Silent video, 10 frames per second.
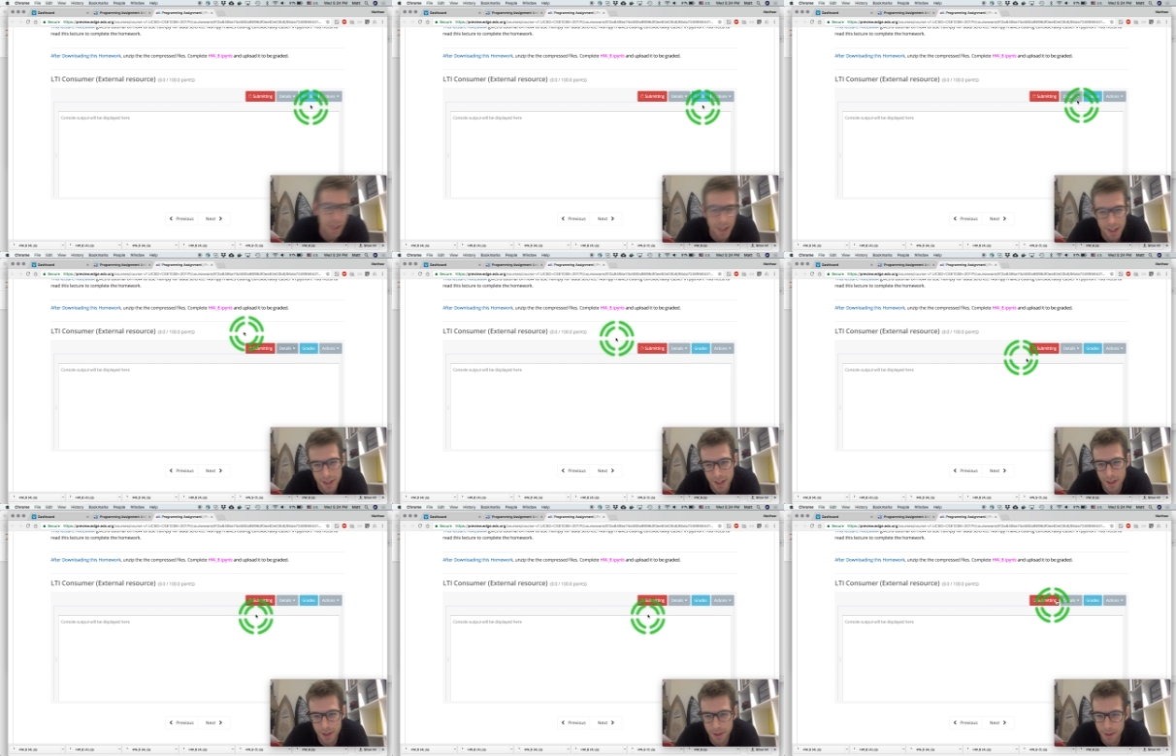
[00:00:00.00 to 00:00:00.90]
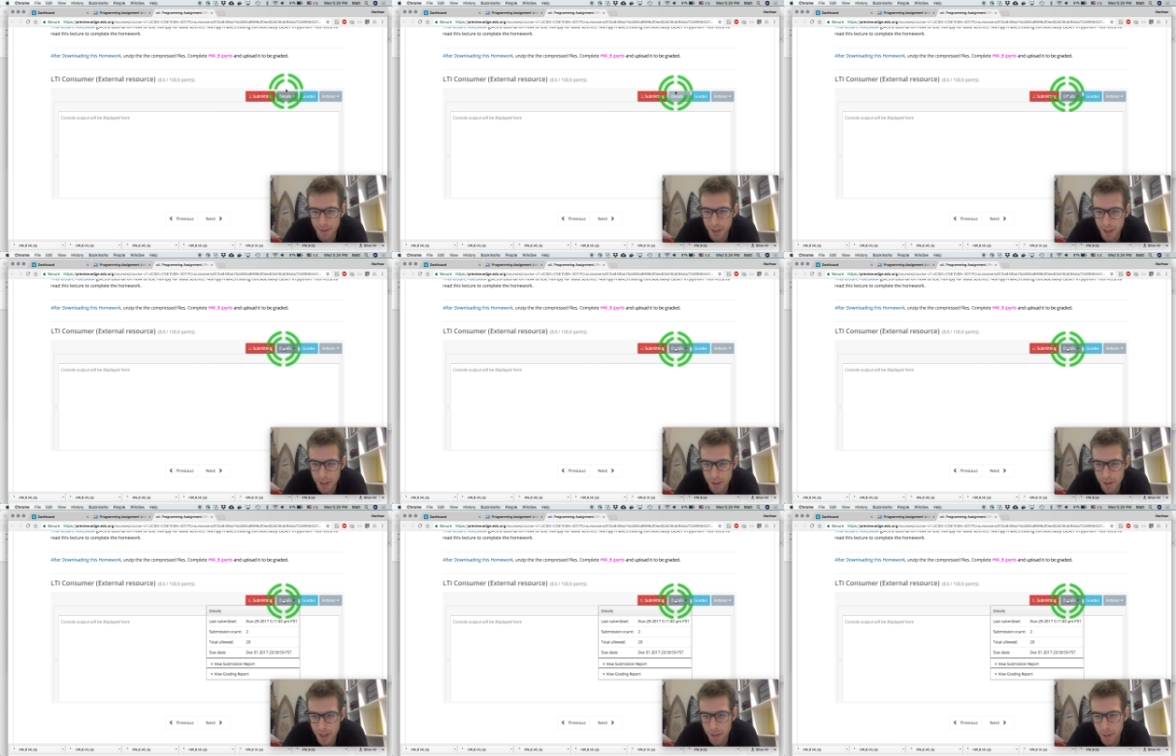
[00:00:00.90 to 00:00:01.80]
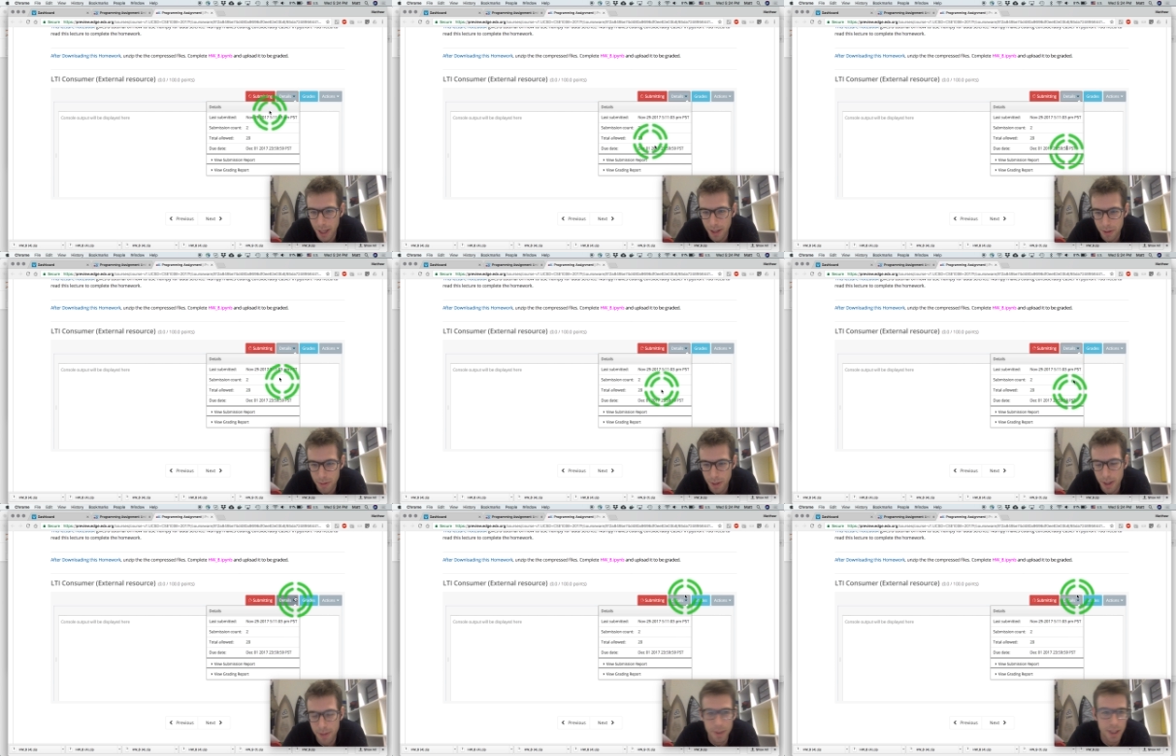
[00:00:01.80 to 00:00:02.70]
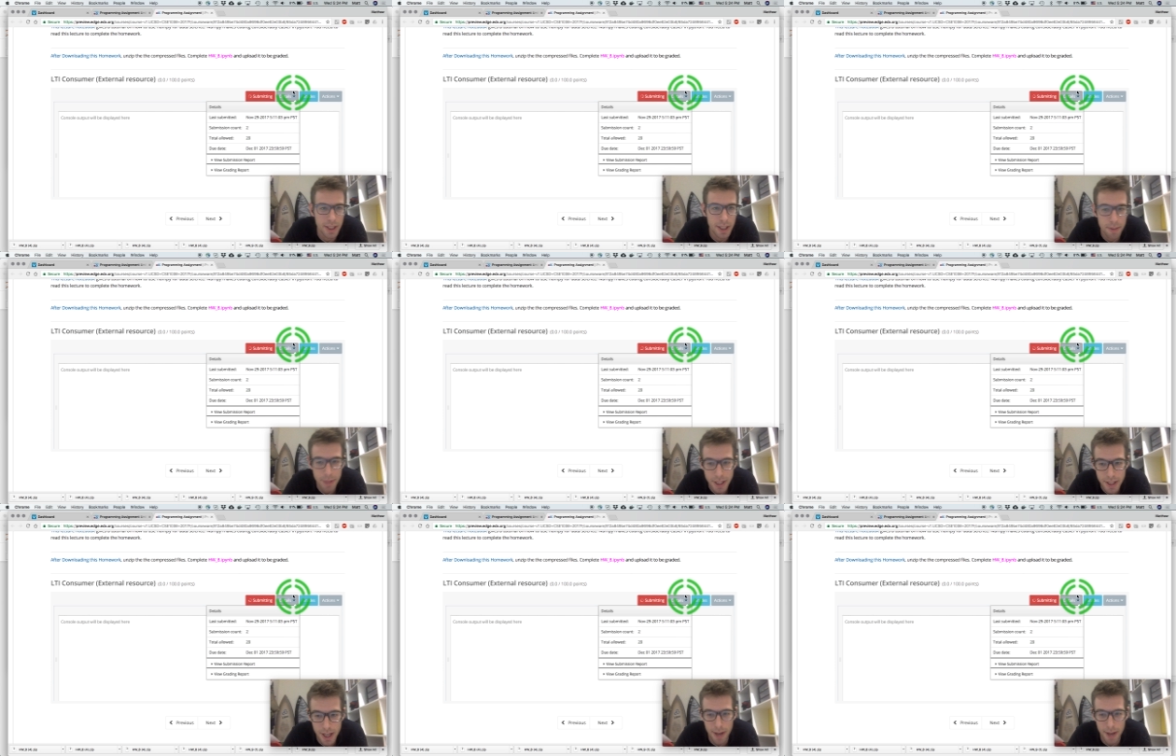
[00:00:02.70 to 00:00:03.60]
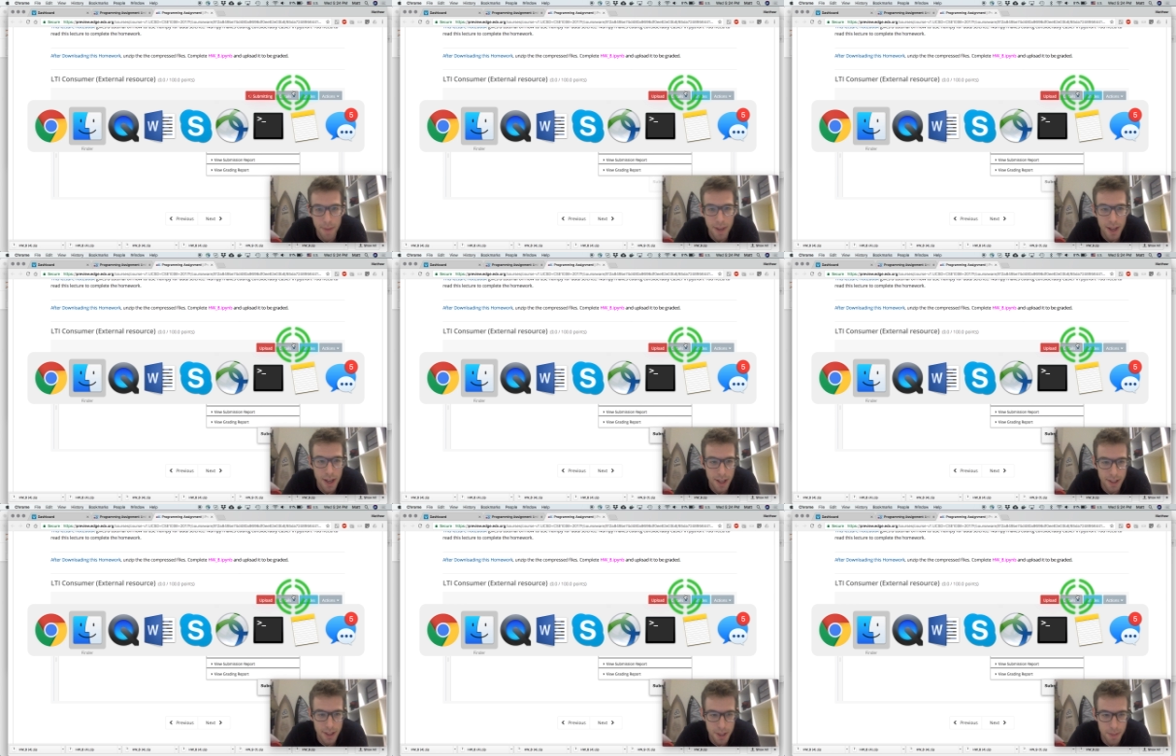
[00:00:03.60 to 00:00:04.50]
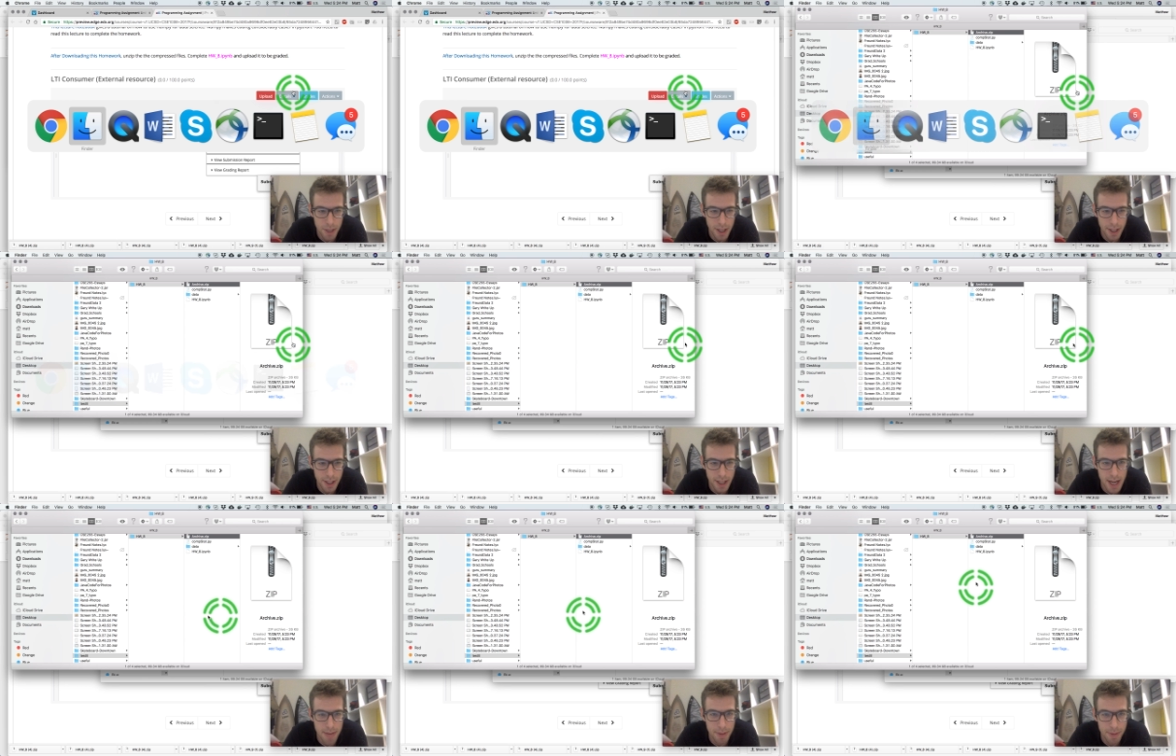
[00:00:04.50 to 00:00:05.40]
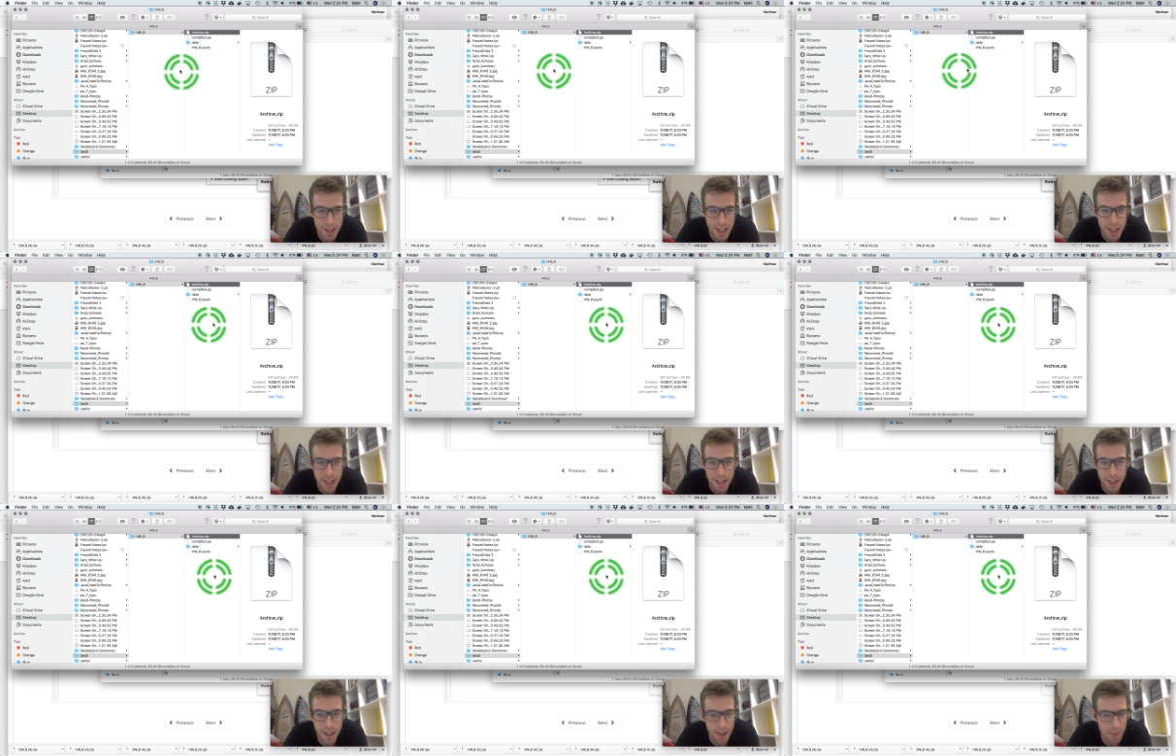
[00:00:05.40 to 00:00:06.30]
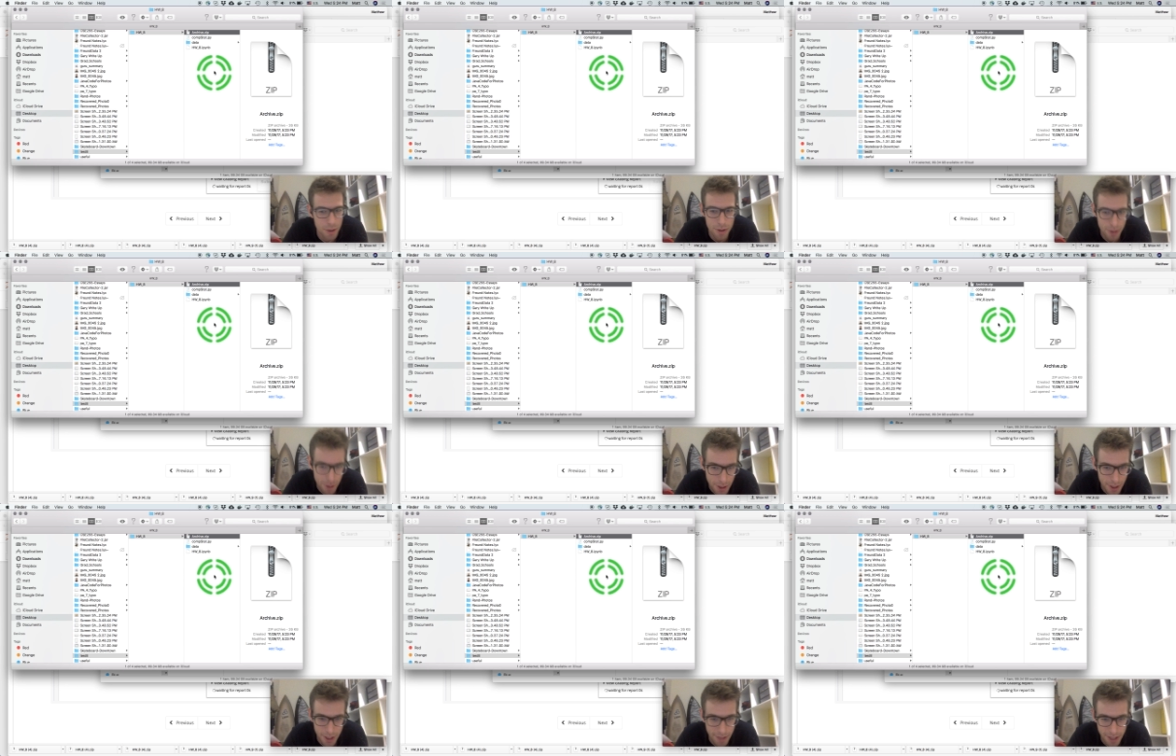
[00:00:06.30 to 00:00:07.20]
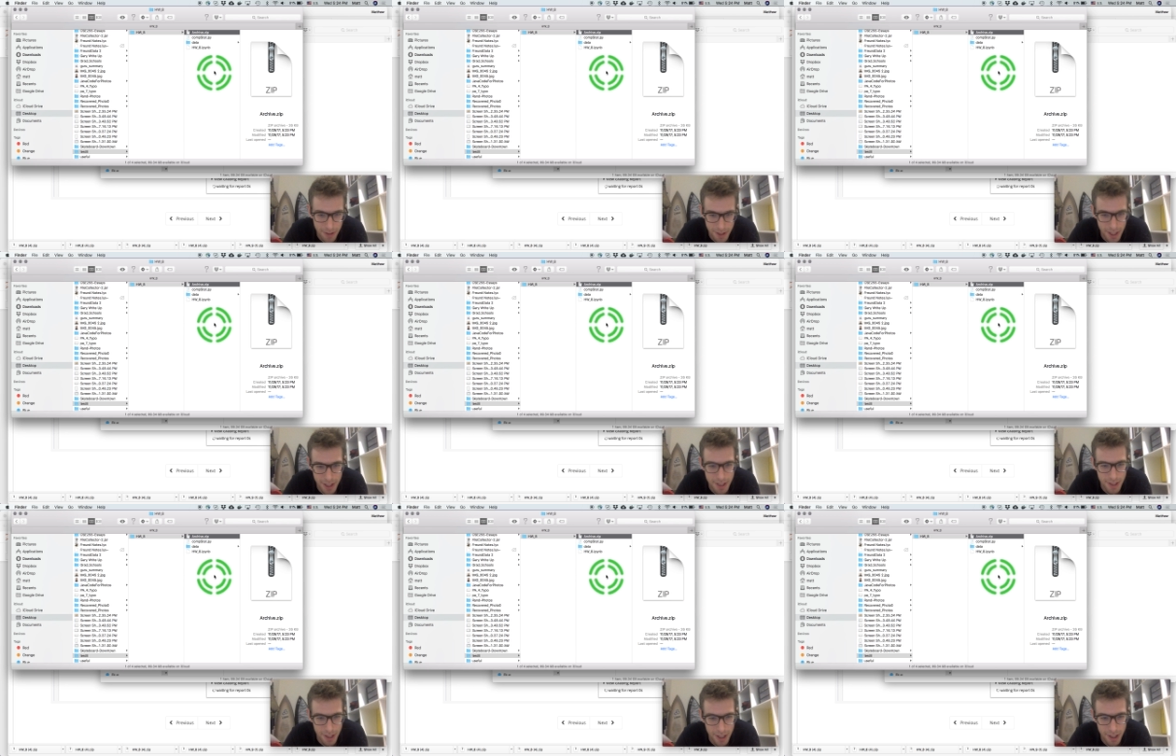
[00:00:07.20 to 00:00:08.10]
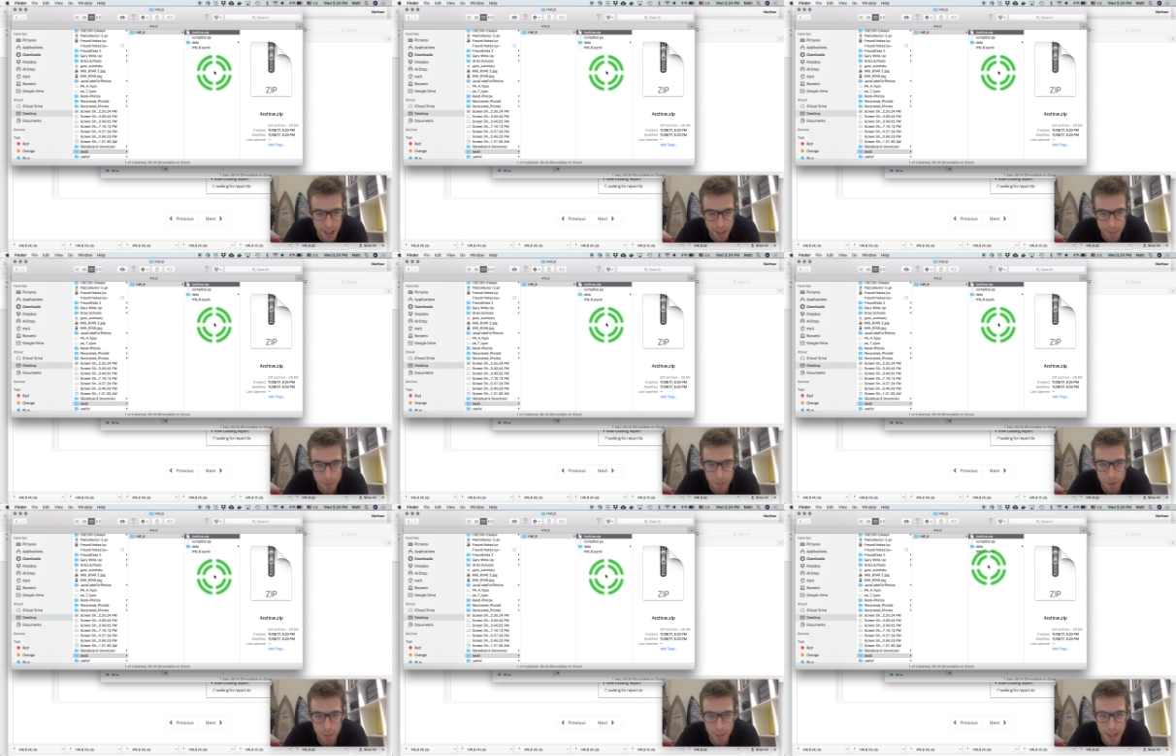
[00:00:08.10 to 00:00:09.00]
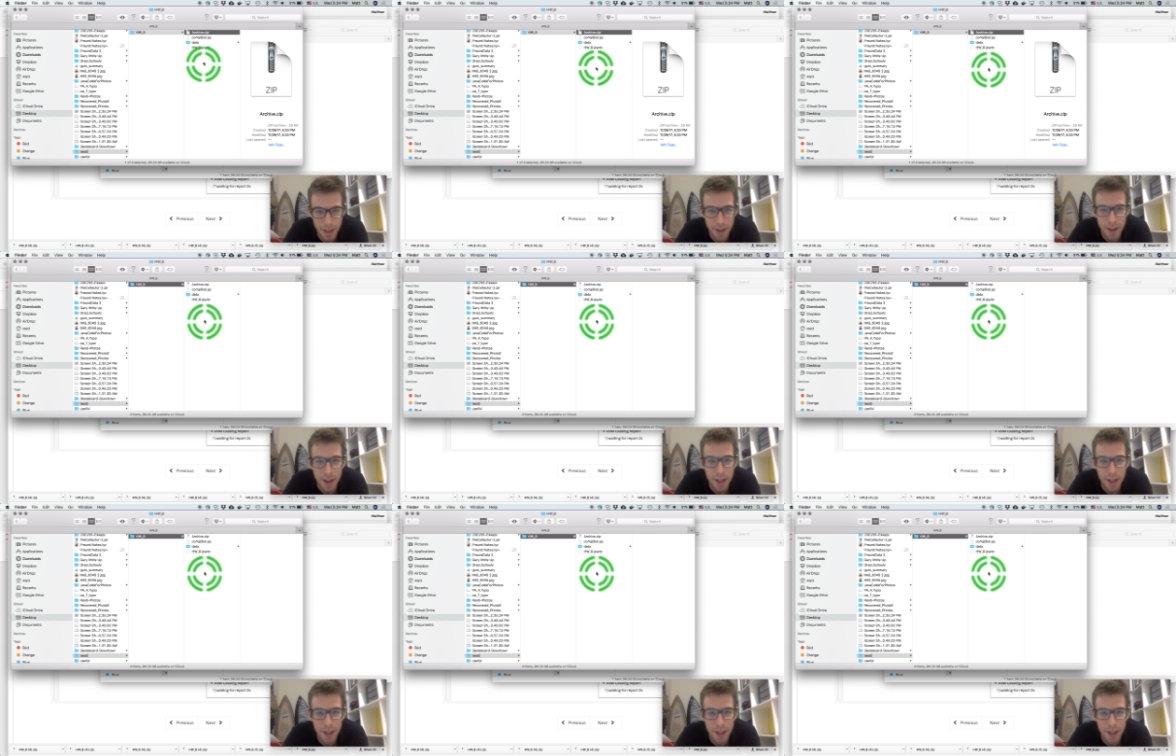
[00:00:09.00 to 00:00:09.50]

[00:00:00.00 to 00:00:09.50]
So this will take a while to run, but in the meantime I'll explain a common mistake that I'm sure, if I don't say this, like a lot of people will make.